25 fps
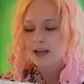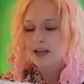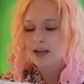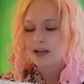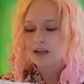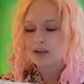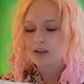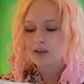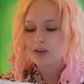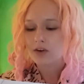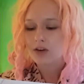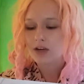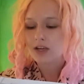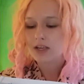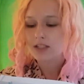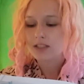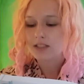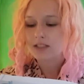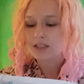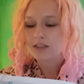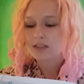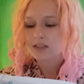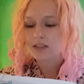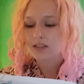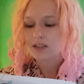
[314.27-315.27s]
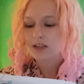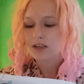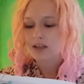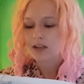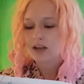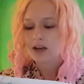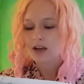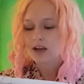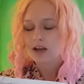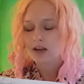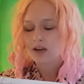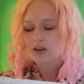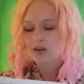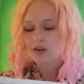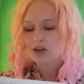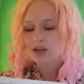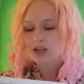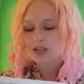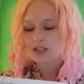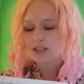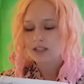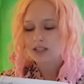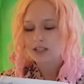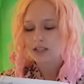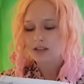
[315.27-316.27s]
Acknowledge,
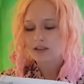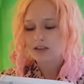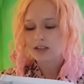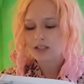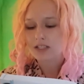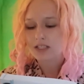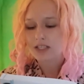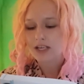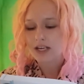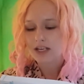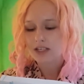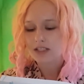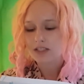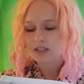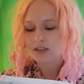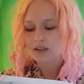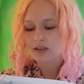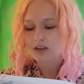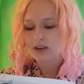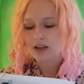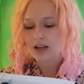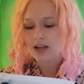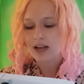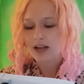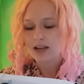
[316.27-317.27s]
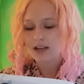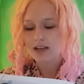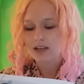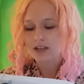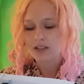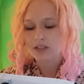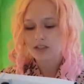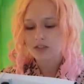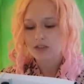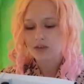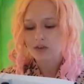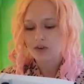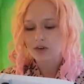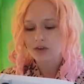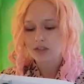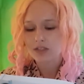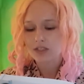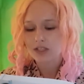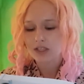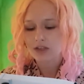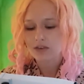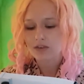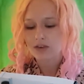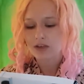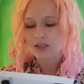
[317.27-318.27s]
acknowledging rejection and its
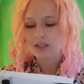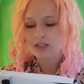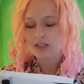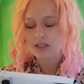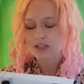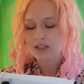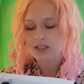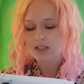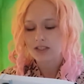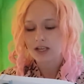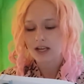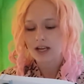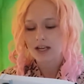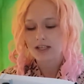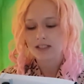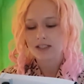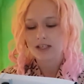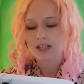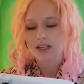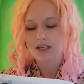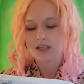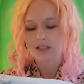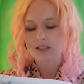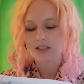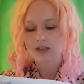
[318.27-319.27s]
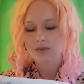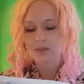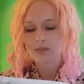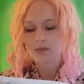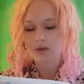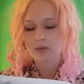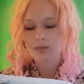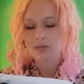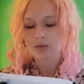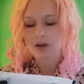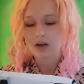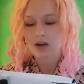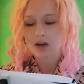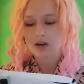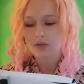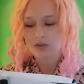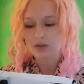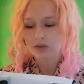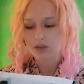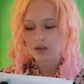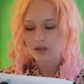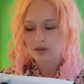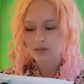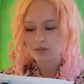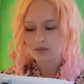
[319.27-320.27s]
consequences as acceptable
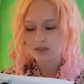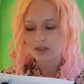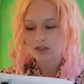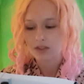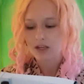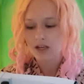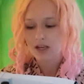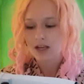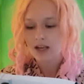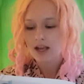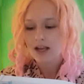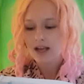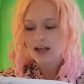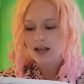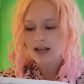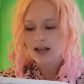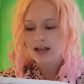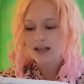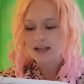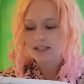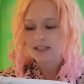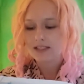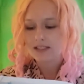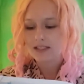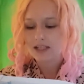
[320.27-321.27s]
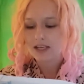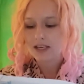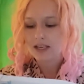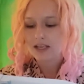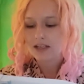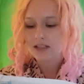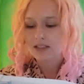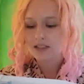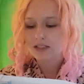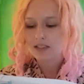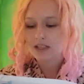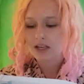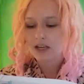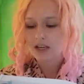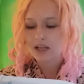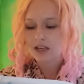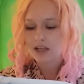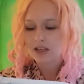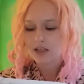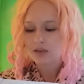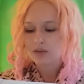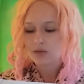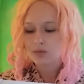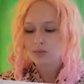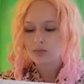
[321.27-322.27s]
outcomes, and still
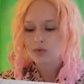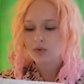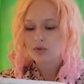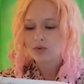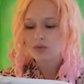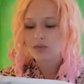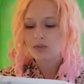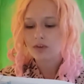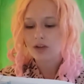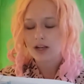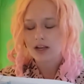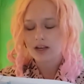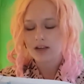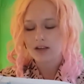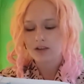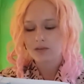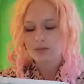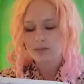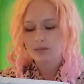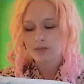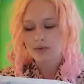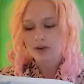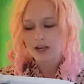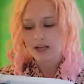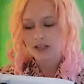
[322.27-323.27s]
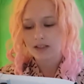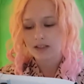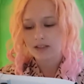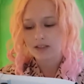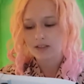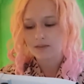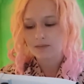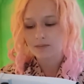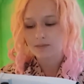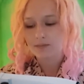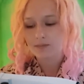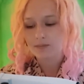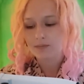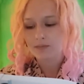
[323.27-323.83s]
deciding to move and embrace